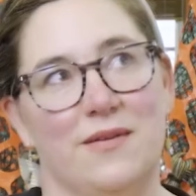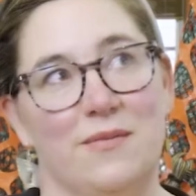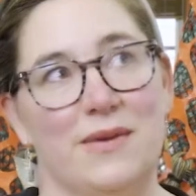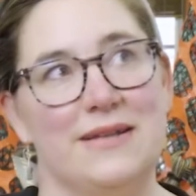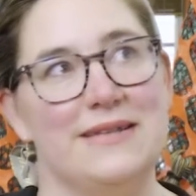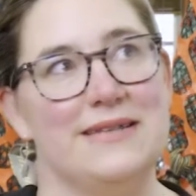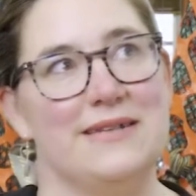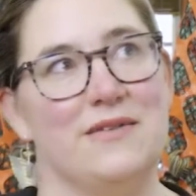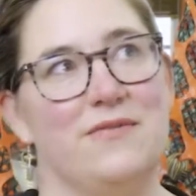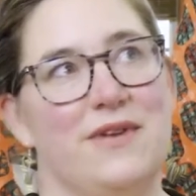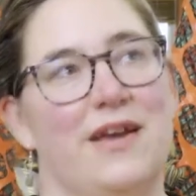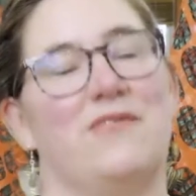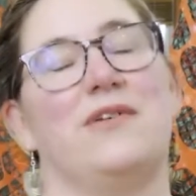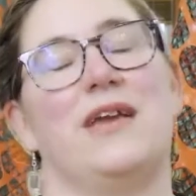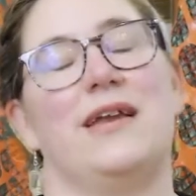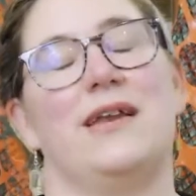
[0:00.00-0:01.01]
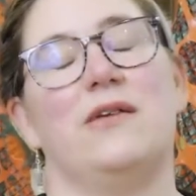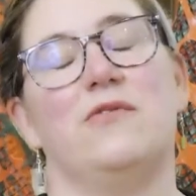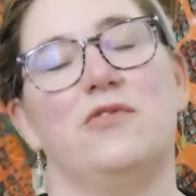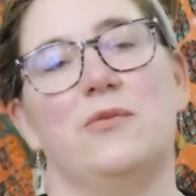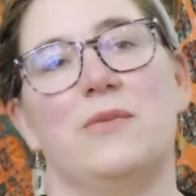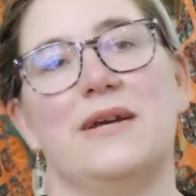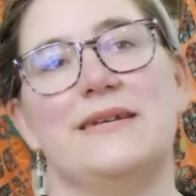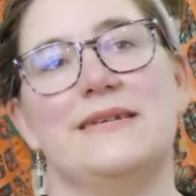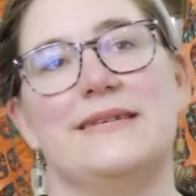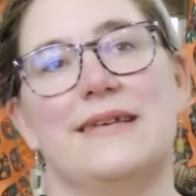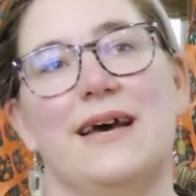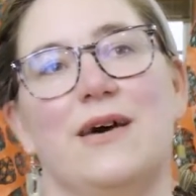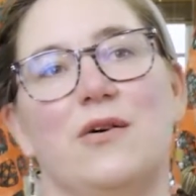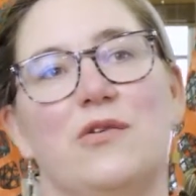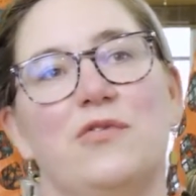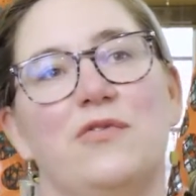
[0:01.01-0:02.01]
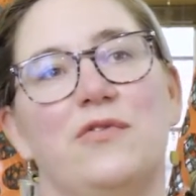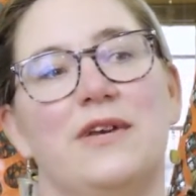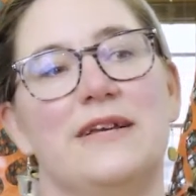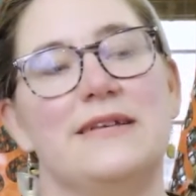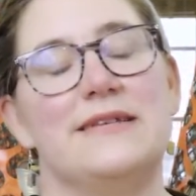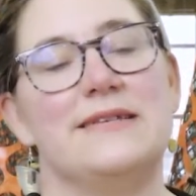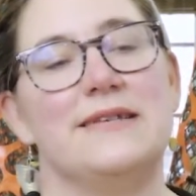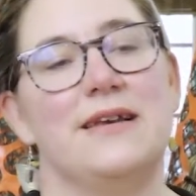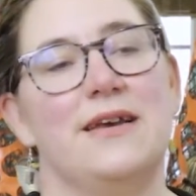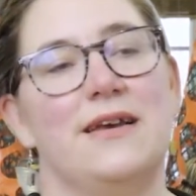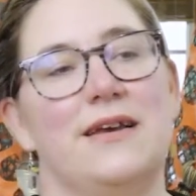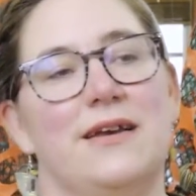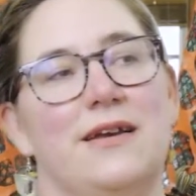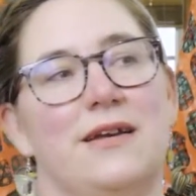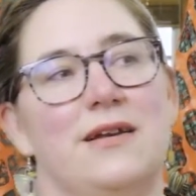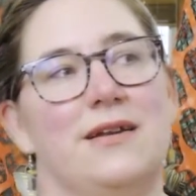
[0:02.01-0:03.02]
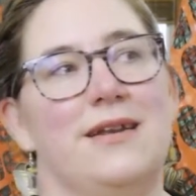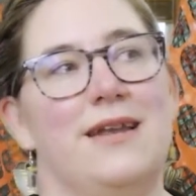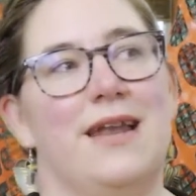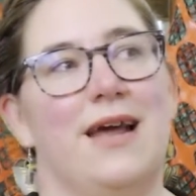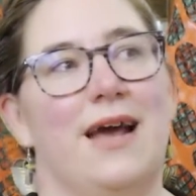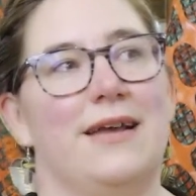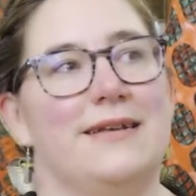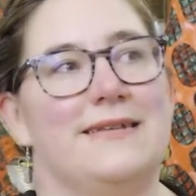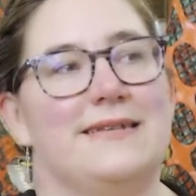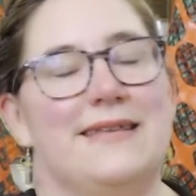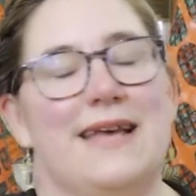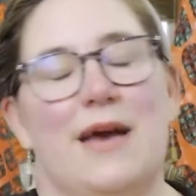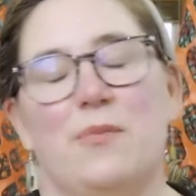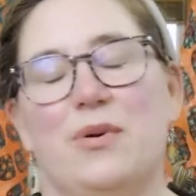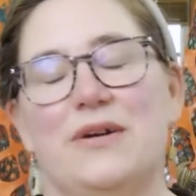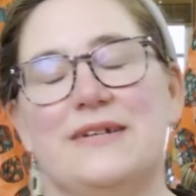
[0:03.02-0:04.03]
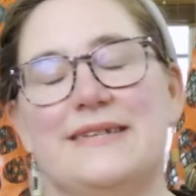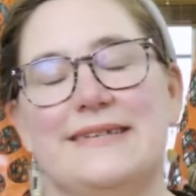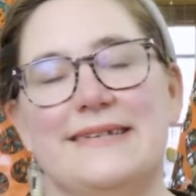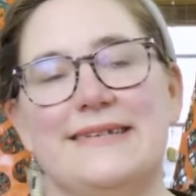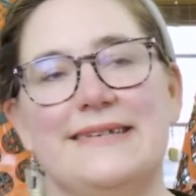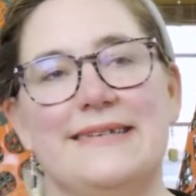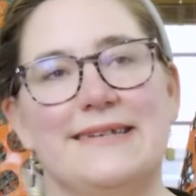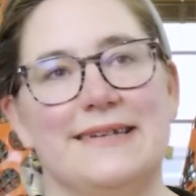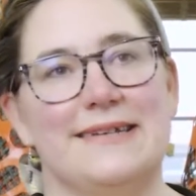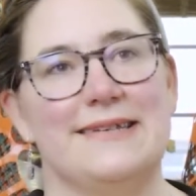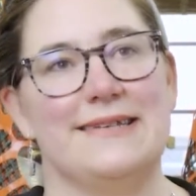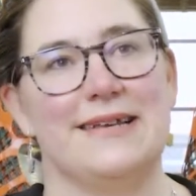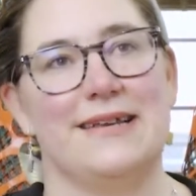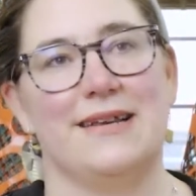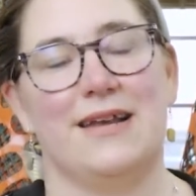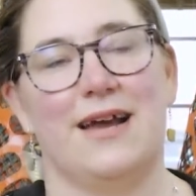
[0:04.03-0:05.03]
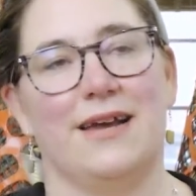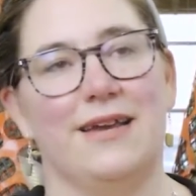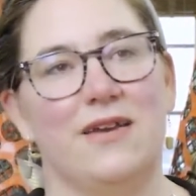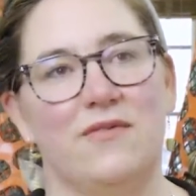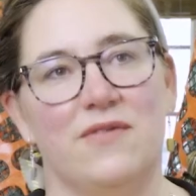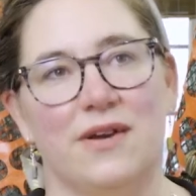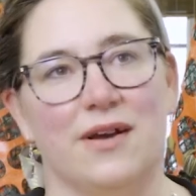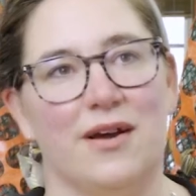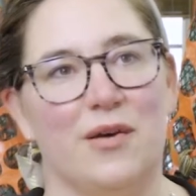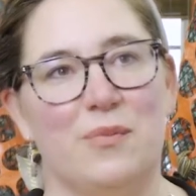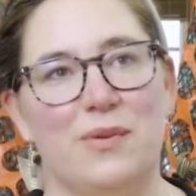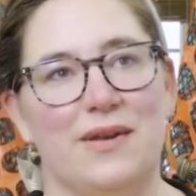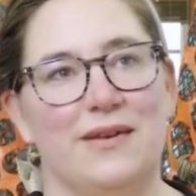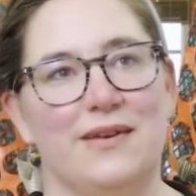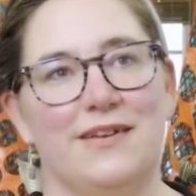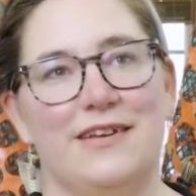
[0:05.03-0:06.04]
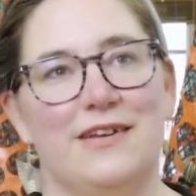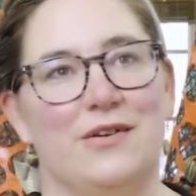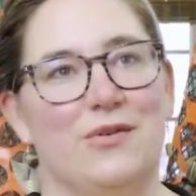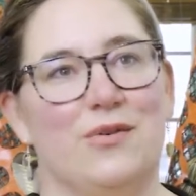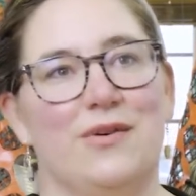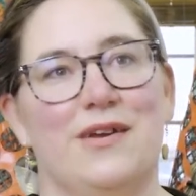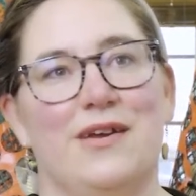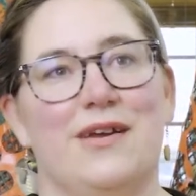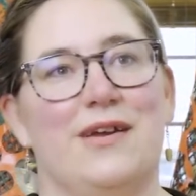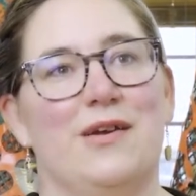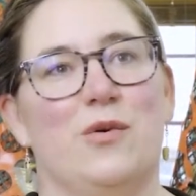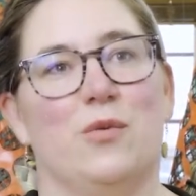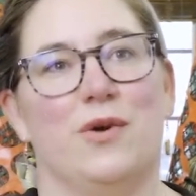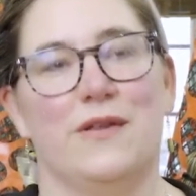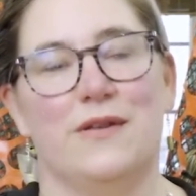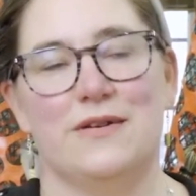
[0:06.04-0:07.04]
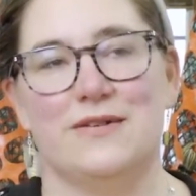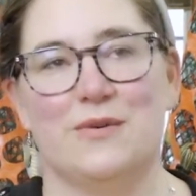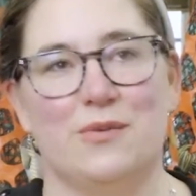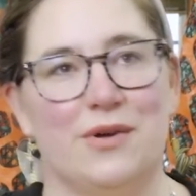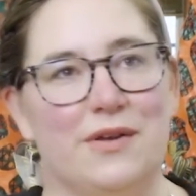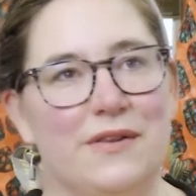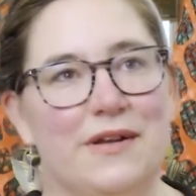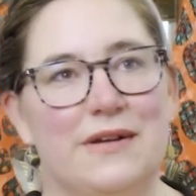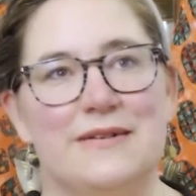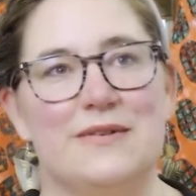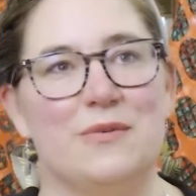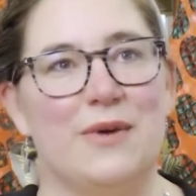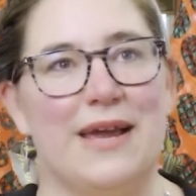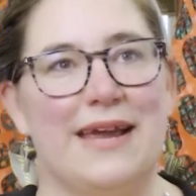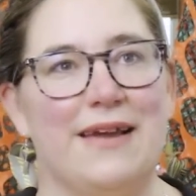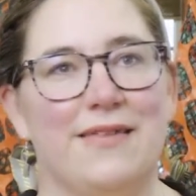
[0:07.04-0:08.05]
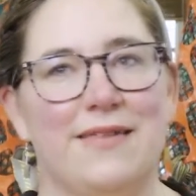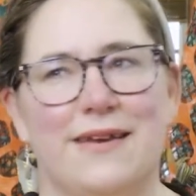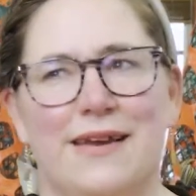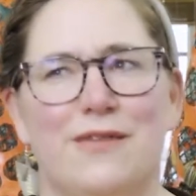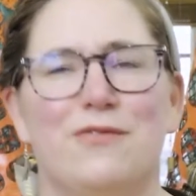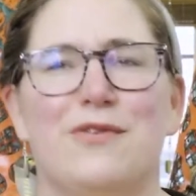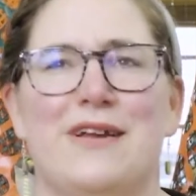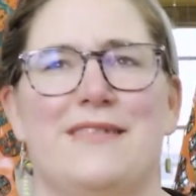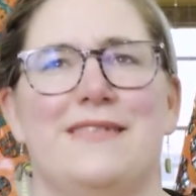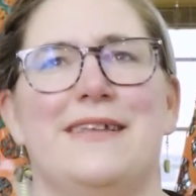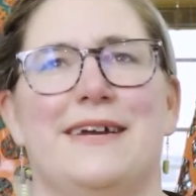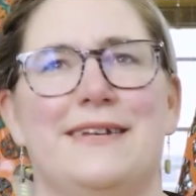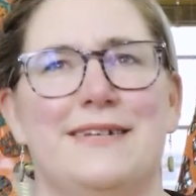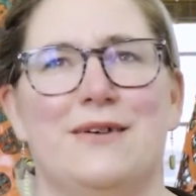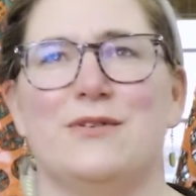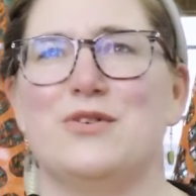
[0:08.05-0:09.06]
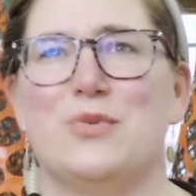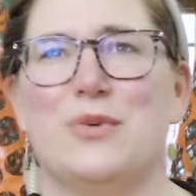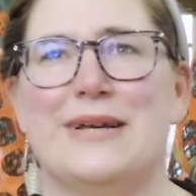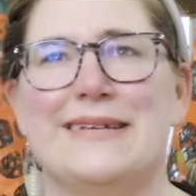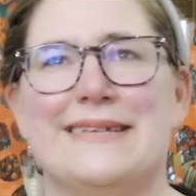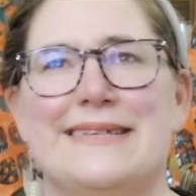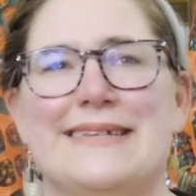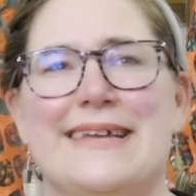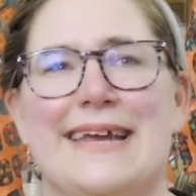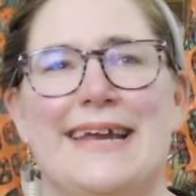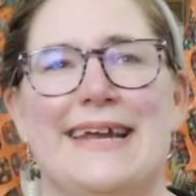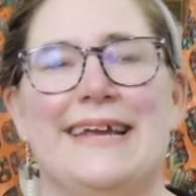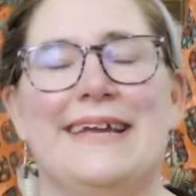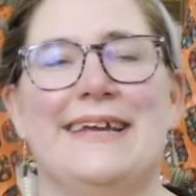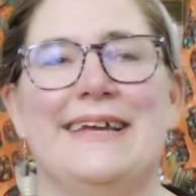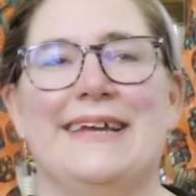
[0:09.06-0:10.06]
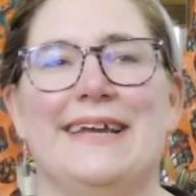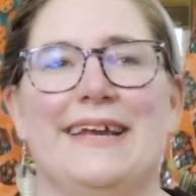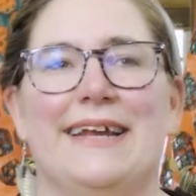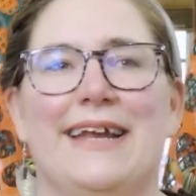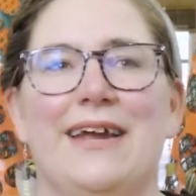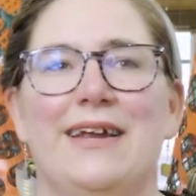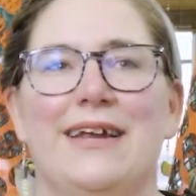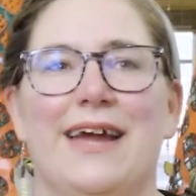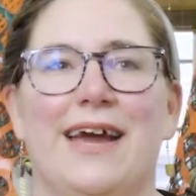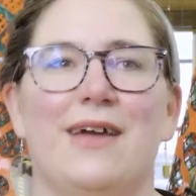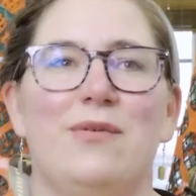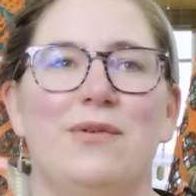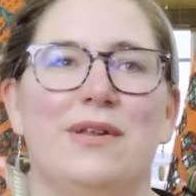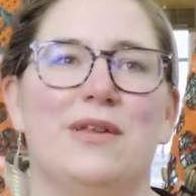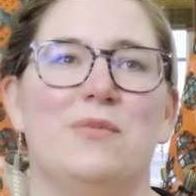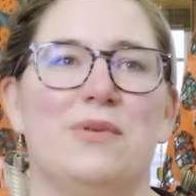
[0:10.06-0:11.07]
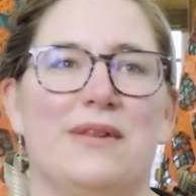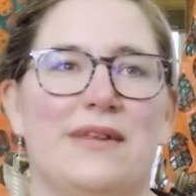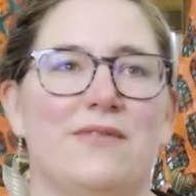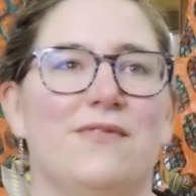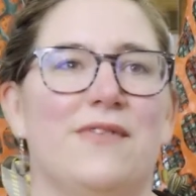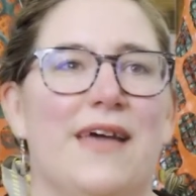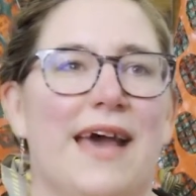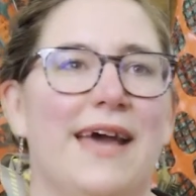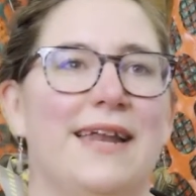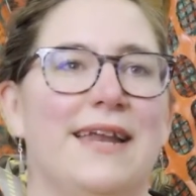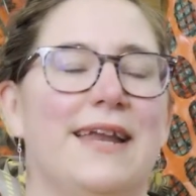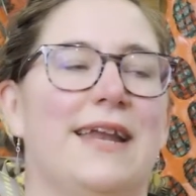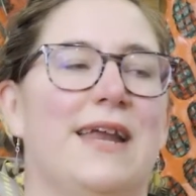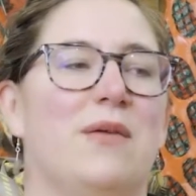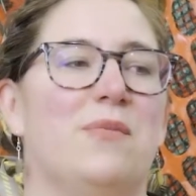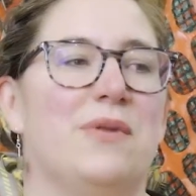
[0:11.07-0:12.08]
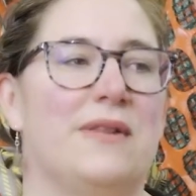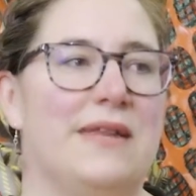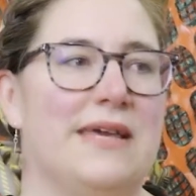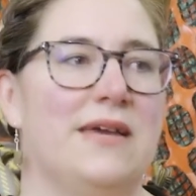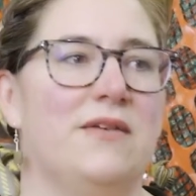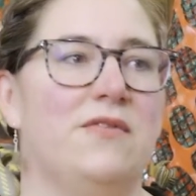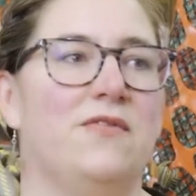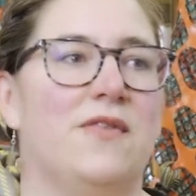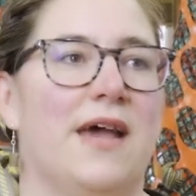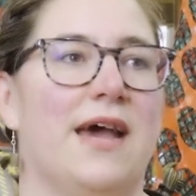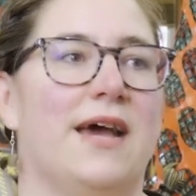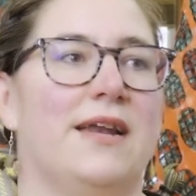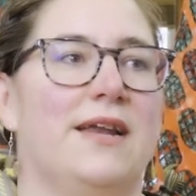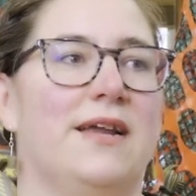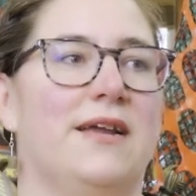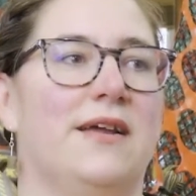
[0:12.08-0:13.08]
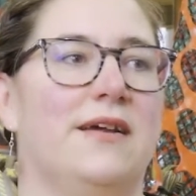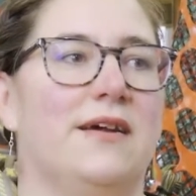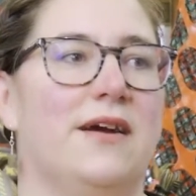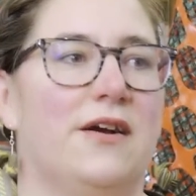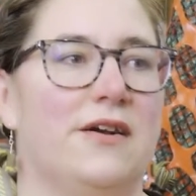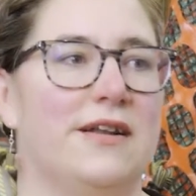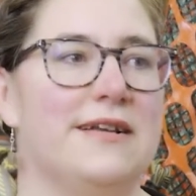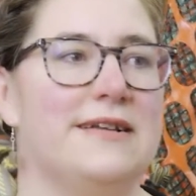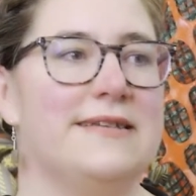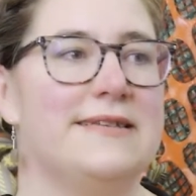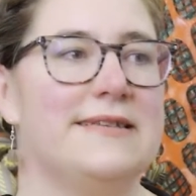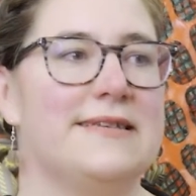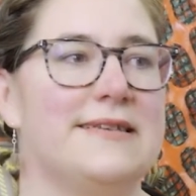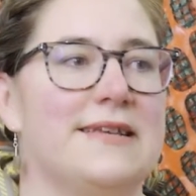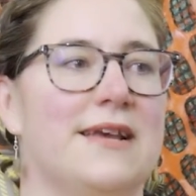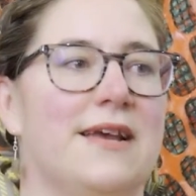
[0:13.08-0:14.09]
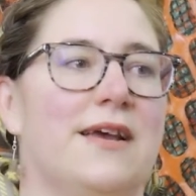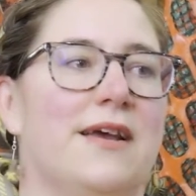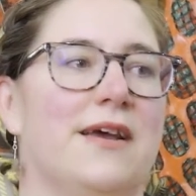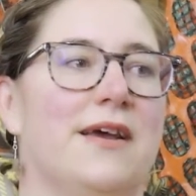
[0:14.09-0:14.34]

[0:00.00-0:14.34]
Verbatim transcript: the midst of navigating for myself is not is that persistence and not giving up and you know where there's a will there's a way i think i've written that down twice today and i i really believe that and i believe that artists